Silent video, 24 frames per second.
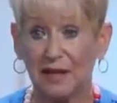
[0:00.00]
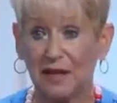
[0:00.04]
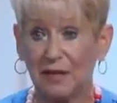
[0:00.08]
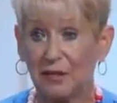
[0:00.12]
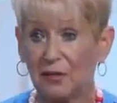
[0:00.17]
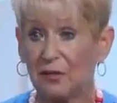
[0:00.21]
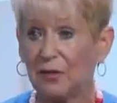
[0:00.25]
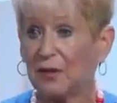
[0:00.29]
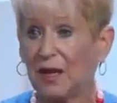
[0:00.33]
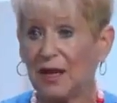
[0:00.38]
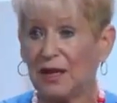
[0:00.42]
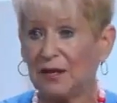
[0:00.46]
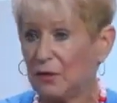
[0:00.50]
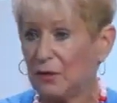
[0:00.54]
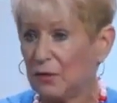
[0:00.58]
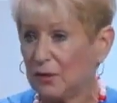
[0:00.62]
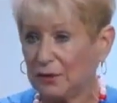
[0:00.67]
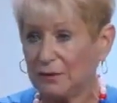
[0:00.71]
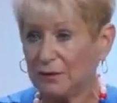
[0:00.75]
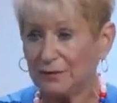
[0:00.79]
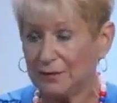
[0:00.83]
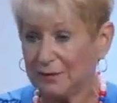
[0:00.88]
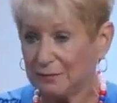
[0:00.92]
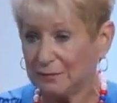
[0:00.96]
I know
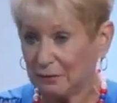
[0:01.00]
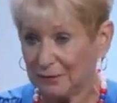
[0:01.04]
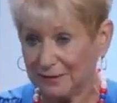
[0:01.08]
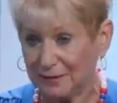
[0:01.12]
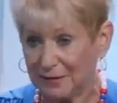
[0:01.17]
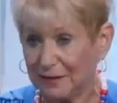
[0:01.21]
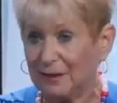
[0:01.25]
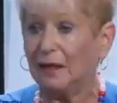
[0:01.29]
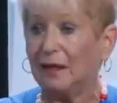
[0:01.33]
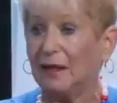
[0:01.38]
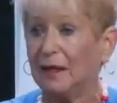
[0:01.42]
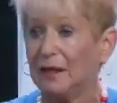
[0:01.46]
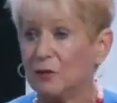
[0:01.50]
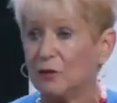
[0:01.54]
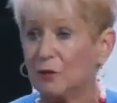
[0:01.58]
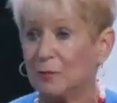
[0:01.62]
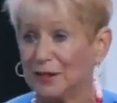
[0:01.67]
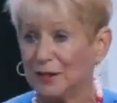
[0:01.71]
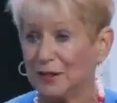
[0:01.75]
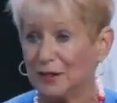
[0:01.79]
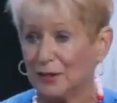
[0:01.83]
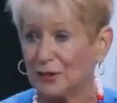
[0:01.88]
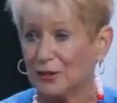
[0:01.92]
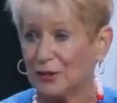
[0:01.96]
what little I know
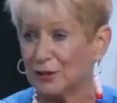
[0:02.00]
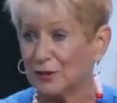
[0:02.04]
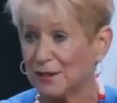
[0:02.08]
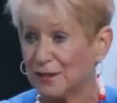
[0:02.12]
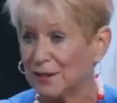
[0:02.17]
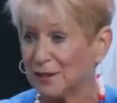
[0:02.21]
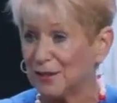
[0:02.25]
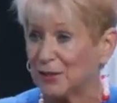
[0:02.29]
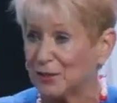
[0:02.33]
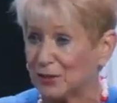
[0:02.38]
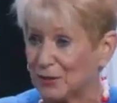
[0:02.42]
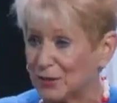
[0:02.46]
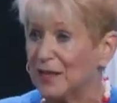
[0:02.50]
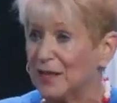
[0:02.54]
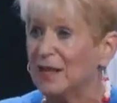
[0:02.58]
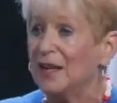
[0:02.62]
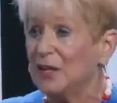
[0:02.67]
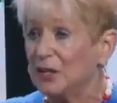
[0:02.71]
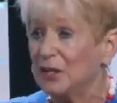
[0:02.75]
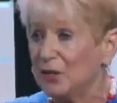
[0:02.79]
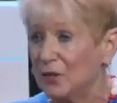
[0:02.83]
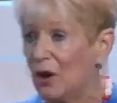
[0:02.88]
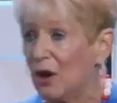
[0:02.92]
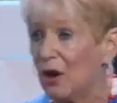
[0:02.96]
about the insurance industry.
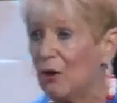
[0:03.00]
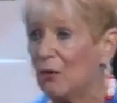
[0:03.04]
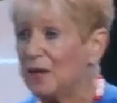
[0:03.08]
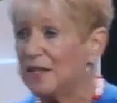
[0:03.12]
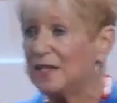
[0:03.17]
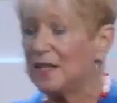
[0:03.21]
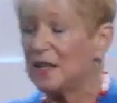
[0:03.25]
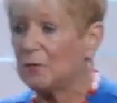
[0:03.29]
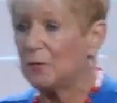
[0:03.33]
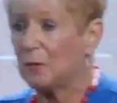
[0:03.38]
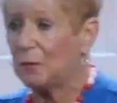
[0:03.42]
You always have a